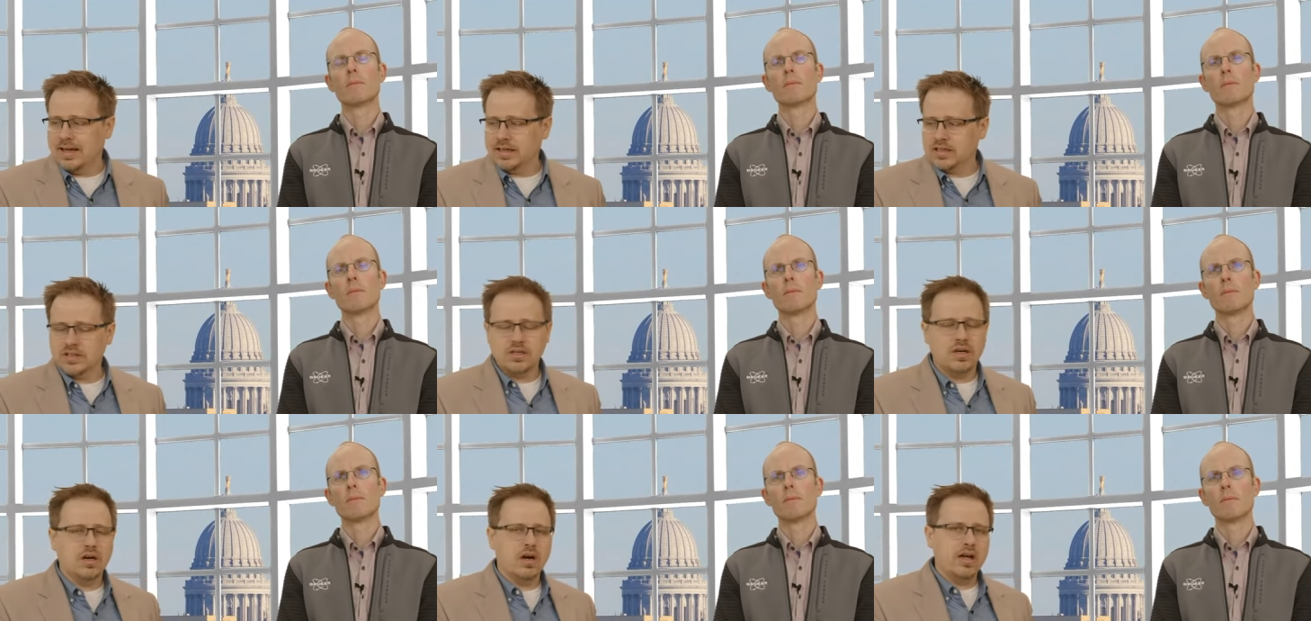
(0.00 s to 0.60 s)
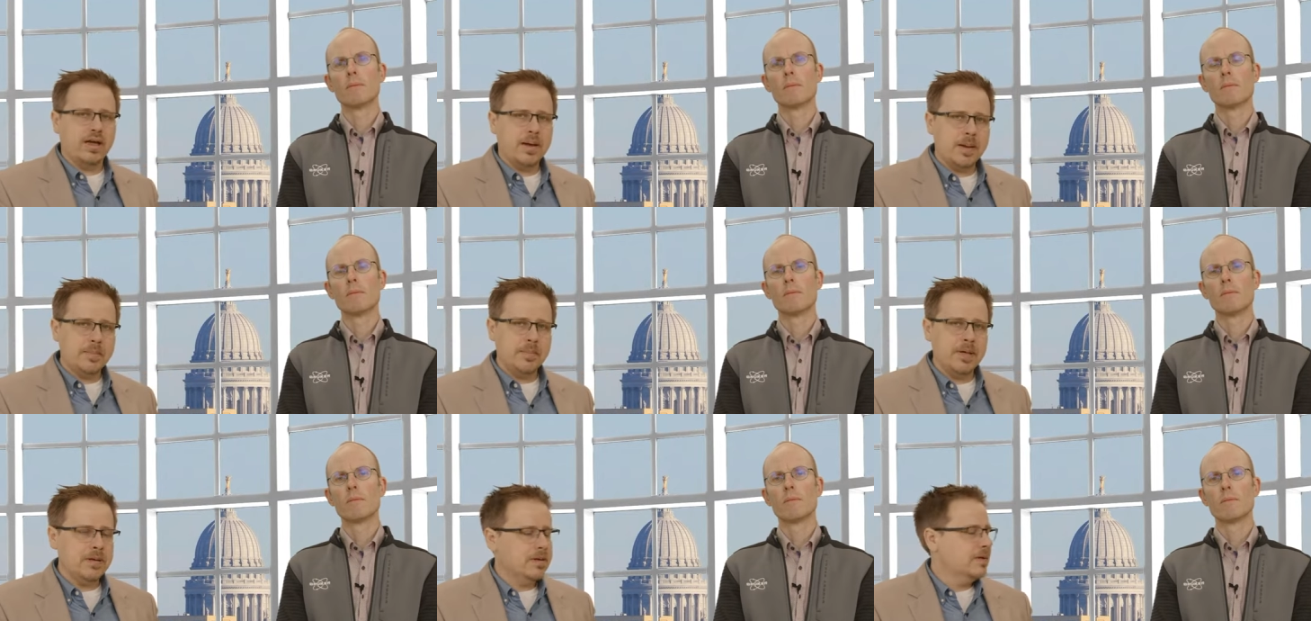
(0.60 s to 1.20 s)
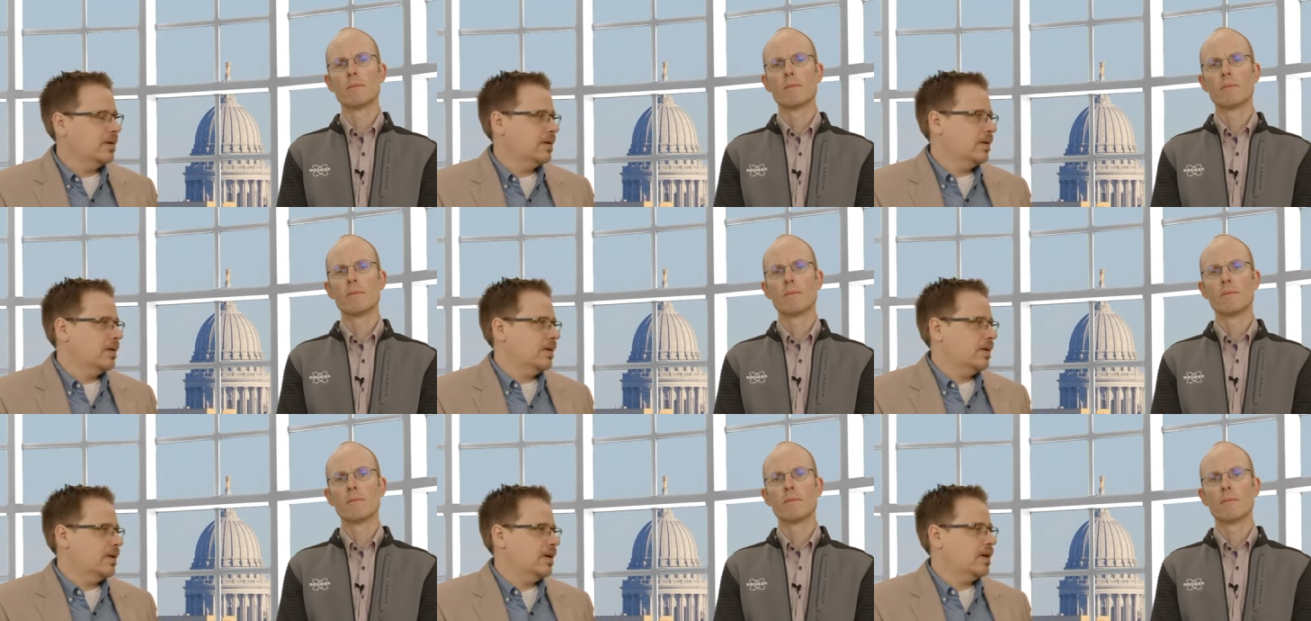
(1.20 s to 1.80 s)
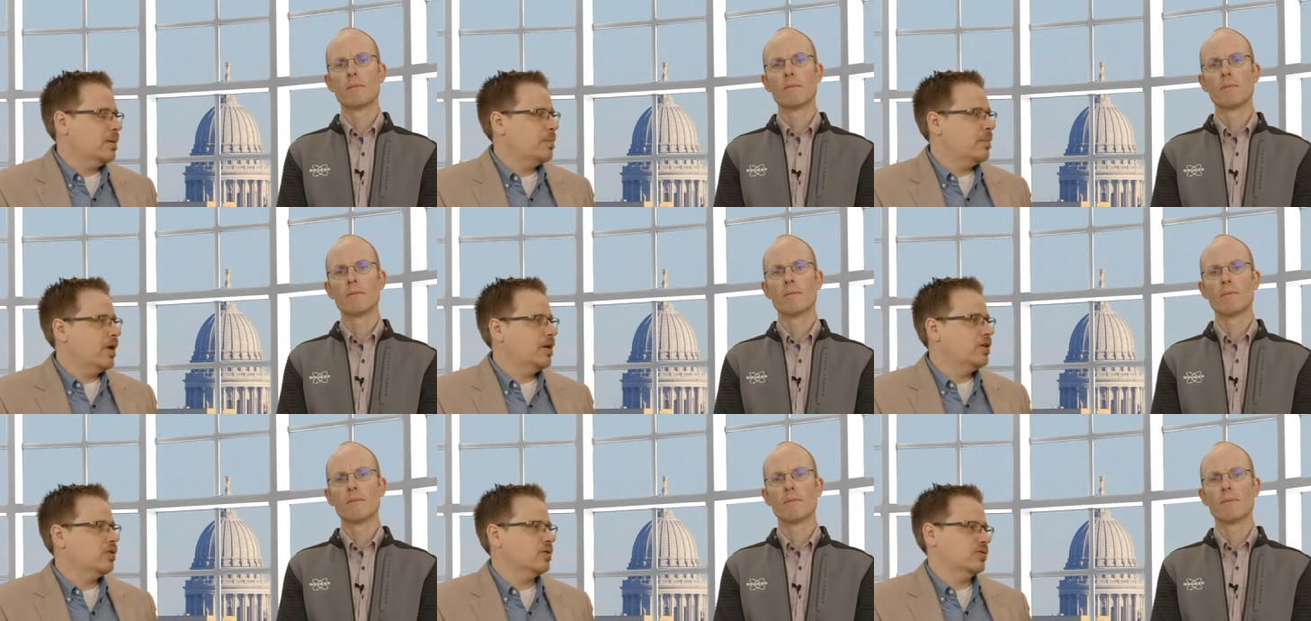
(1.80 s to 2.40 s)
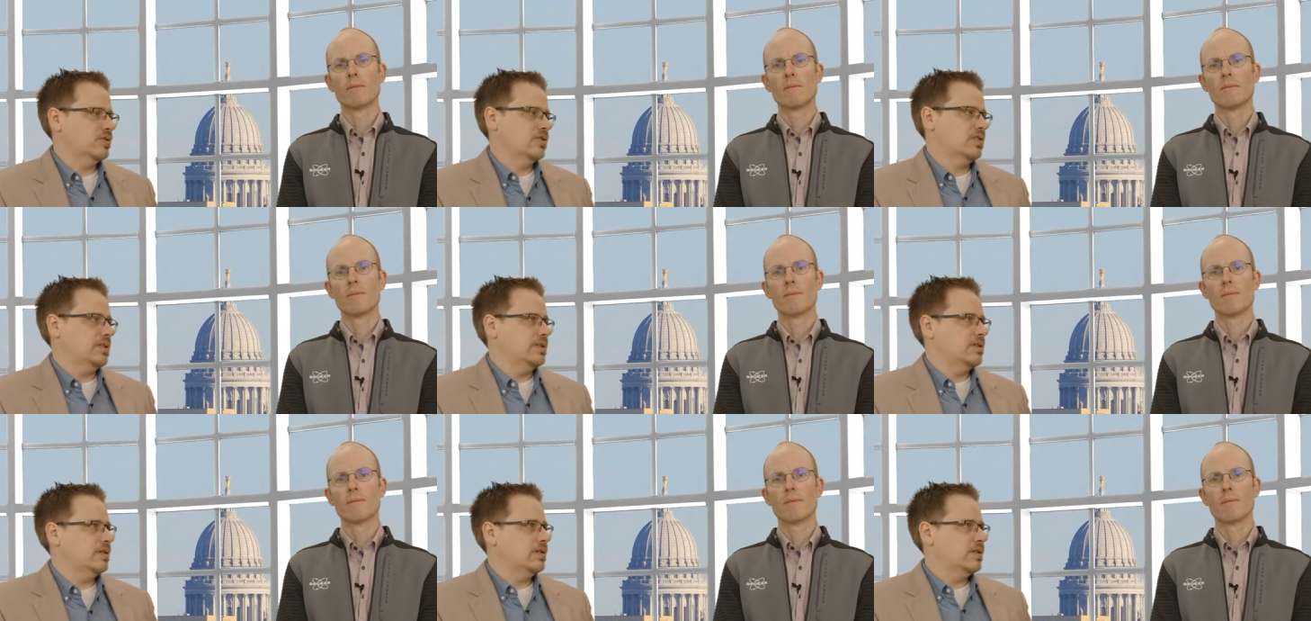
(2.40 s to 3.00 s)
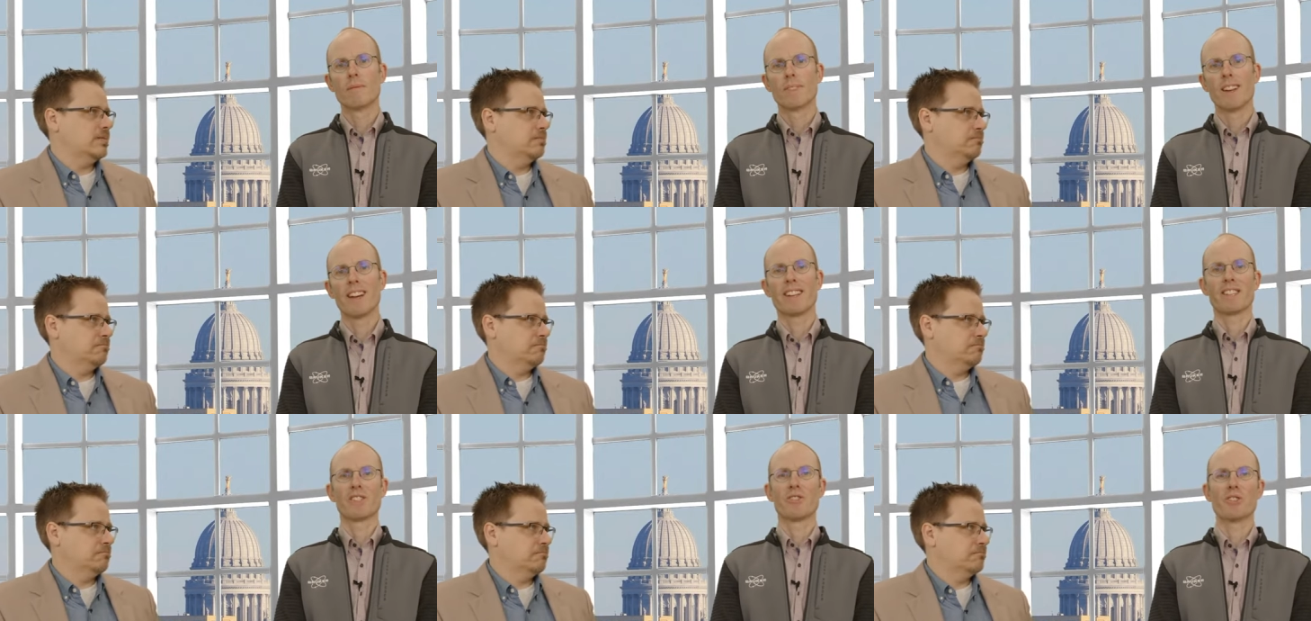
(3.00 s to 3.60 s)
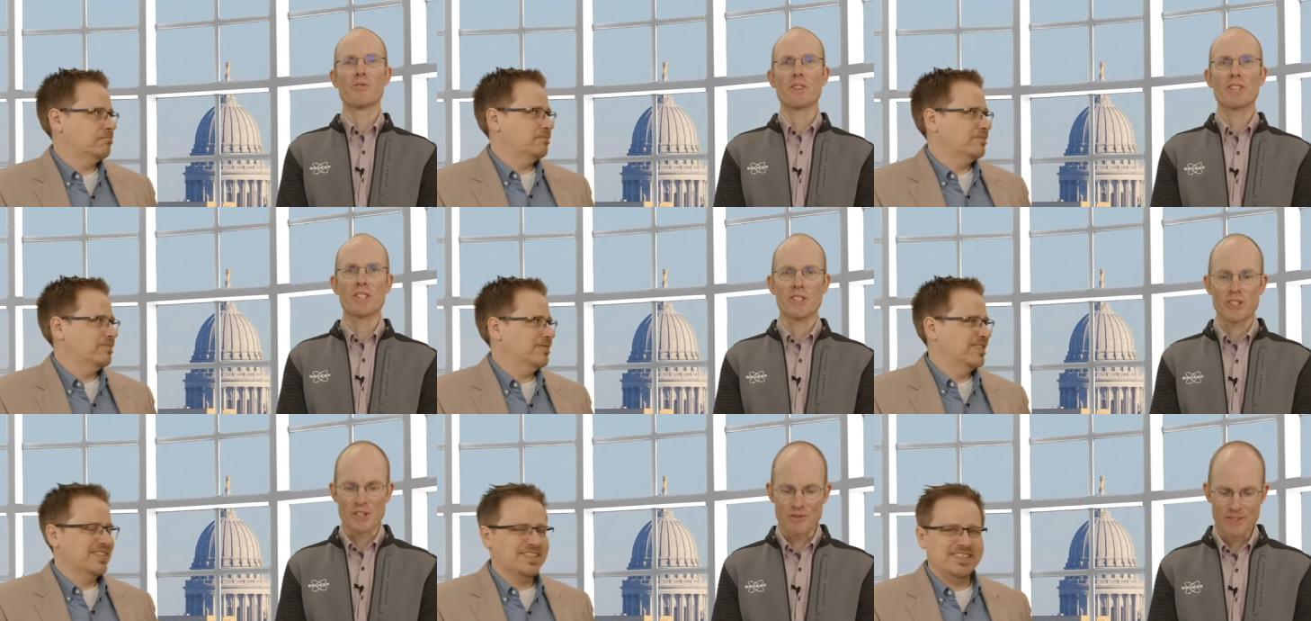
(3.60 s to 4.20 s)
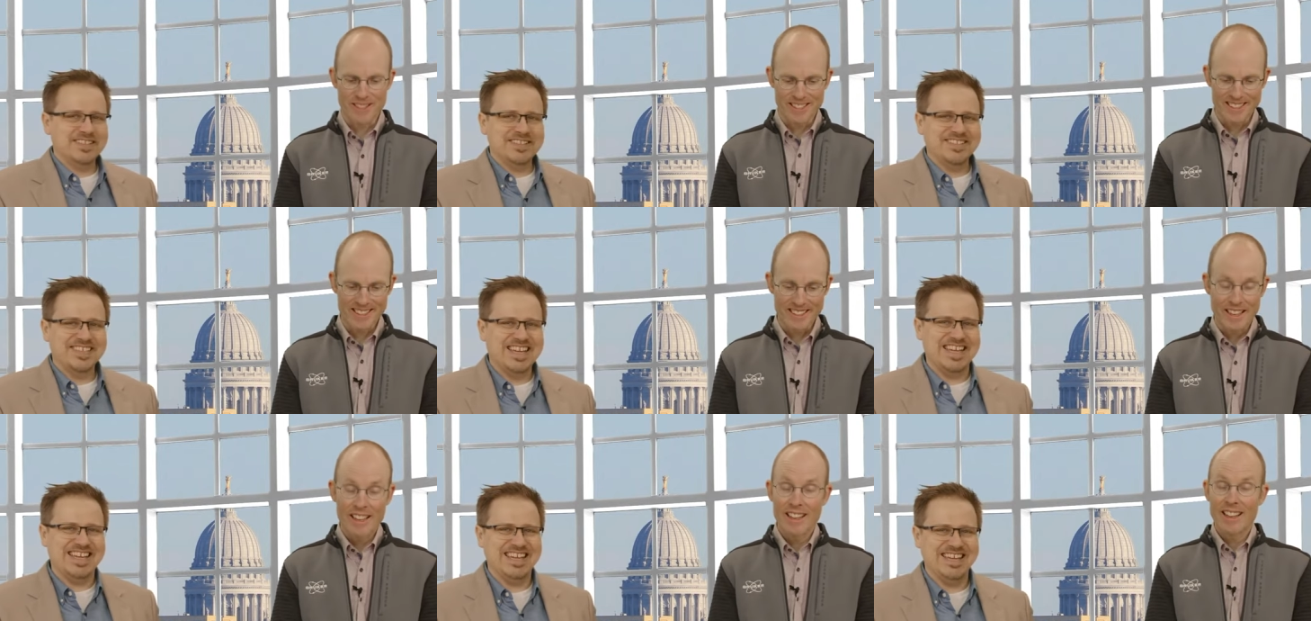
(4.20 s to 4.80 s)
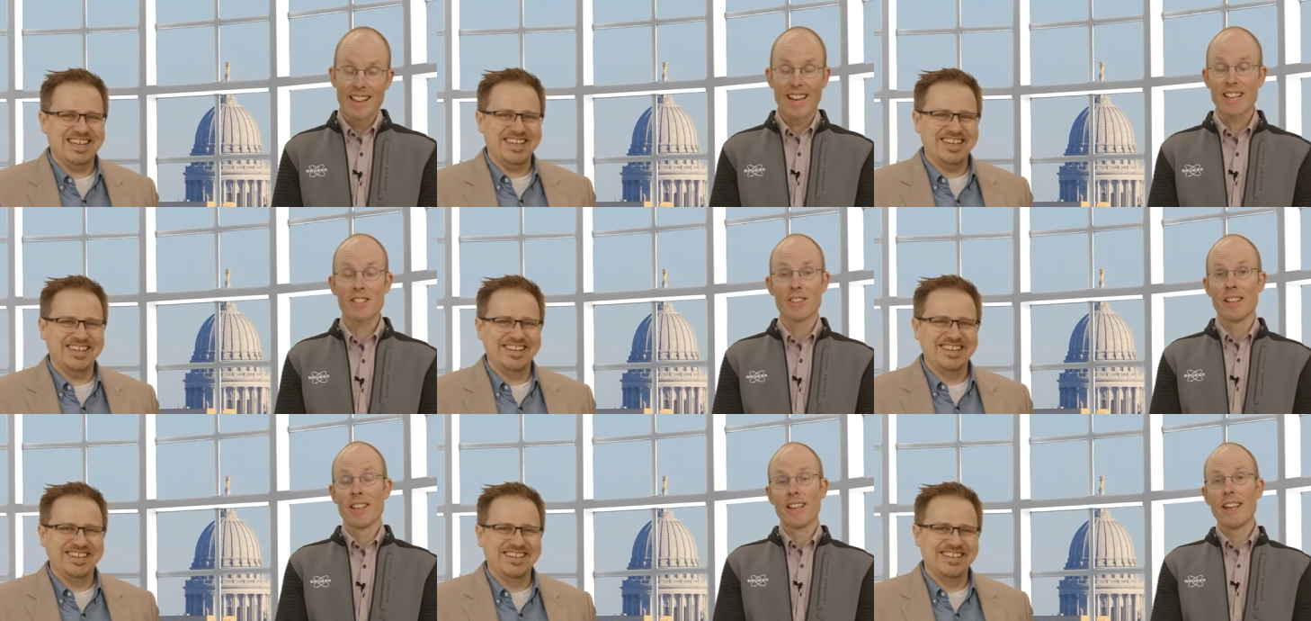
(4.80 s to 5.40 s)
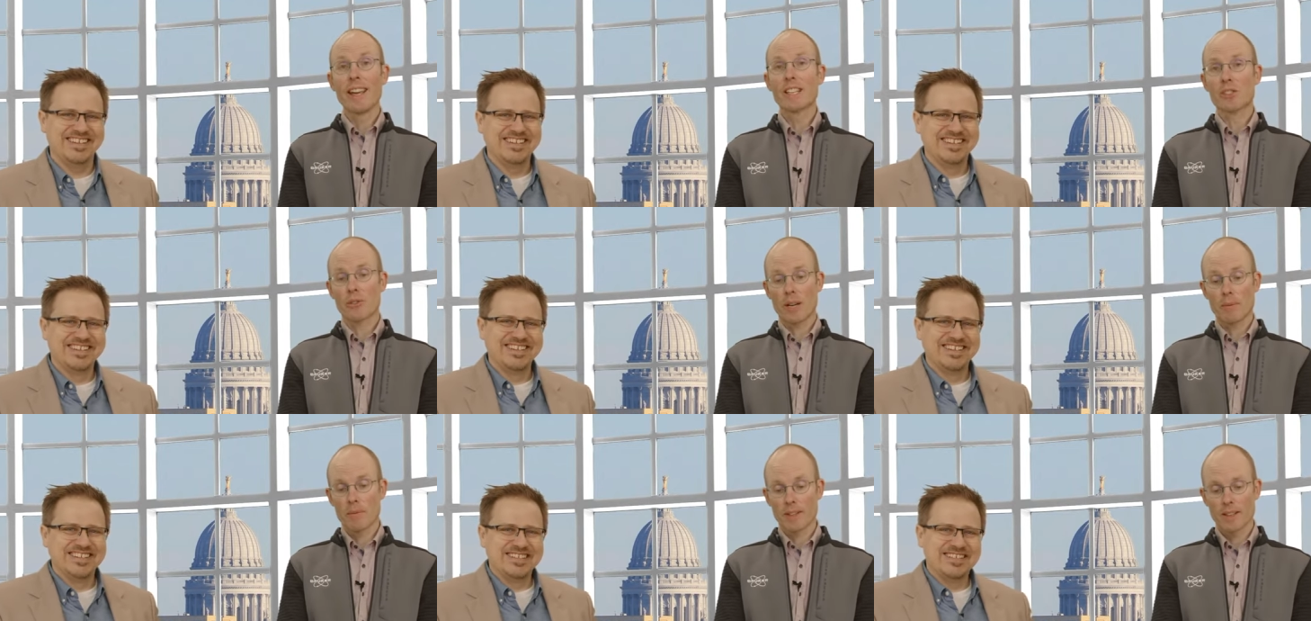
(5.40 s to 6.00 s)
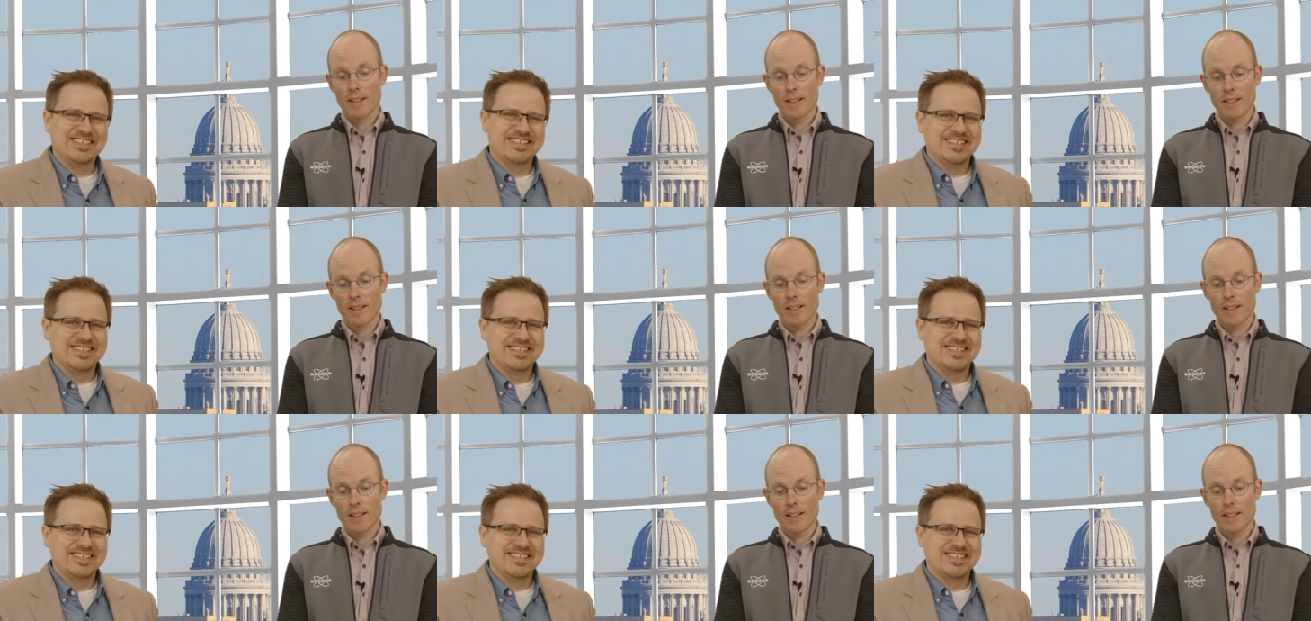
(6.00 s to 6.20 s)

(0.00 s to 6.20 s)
Speaker 1: XRM and a micro-CT?
Speaker 2: Oh, that's a good question, Tom. Actually, XRM